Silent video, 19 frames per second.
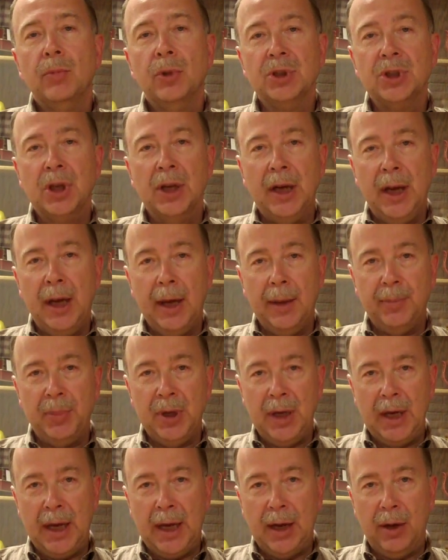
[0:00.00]
What's going to
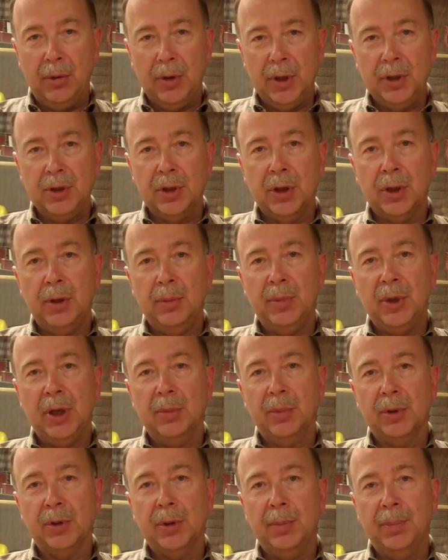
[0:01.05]
happen now is you're going to be
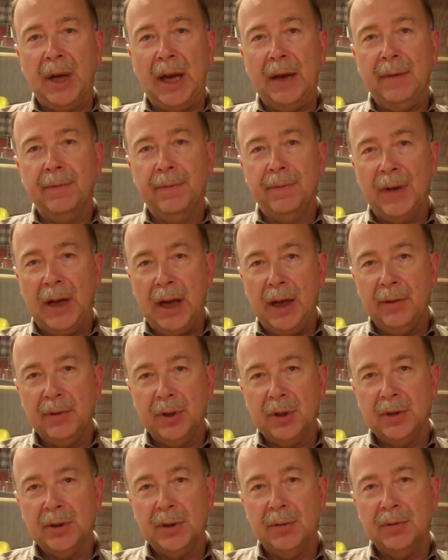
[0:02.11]
able to buy 5
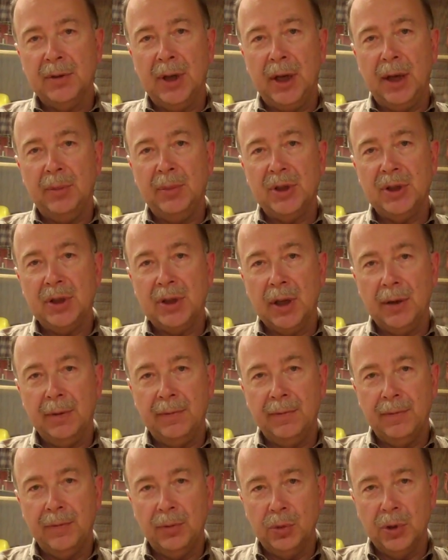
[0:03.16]
years of time instead
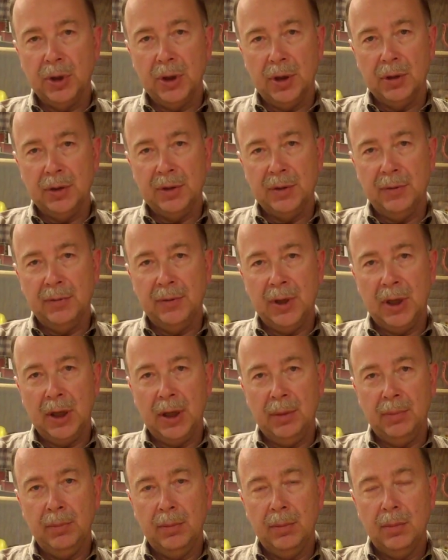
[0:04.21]
of 4 years of
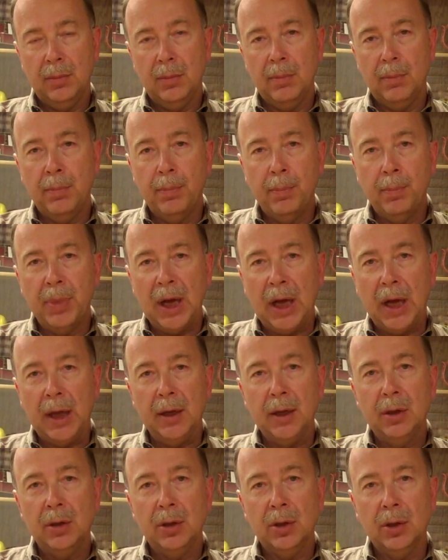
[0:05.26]
time.
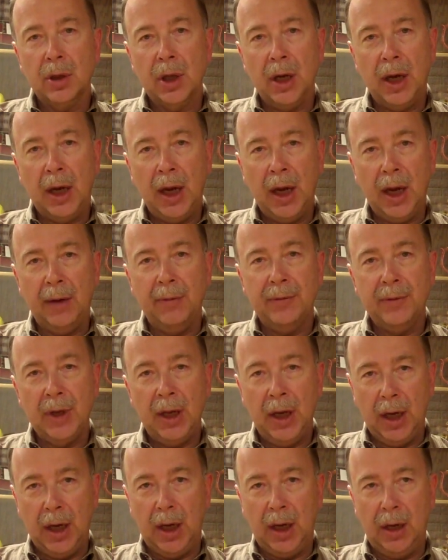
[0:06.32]
But you're going to have
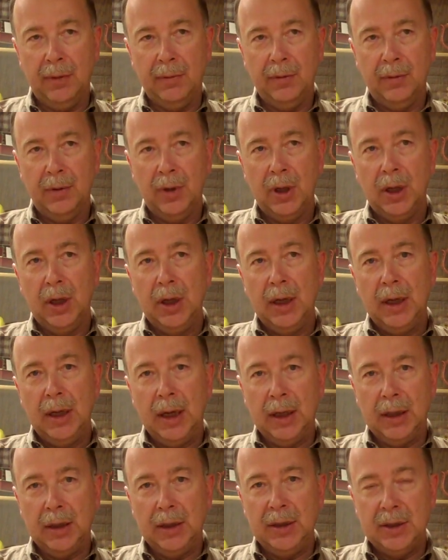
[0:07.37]

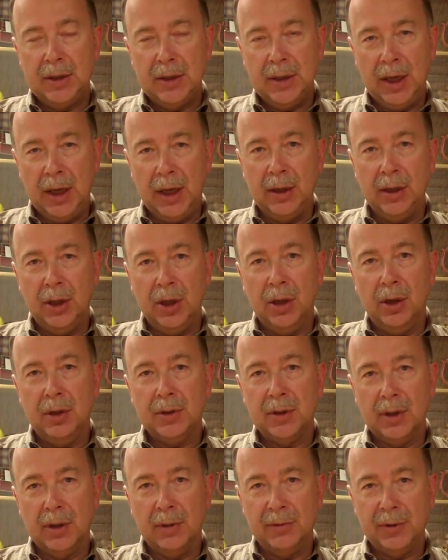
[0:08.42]
at least 10
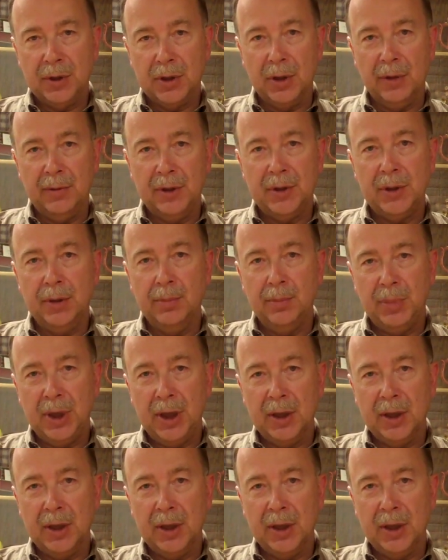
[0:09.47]
years of service in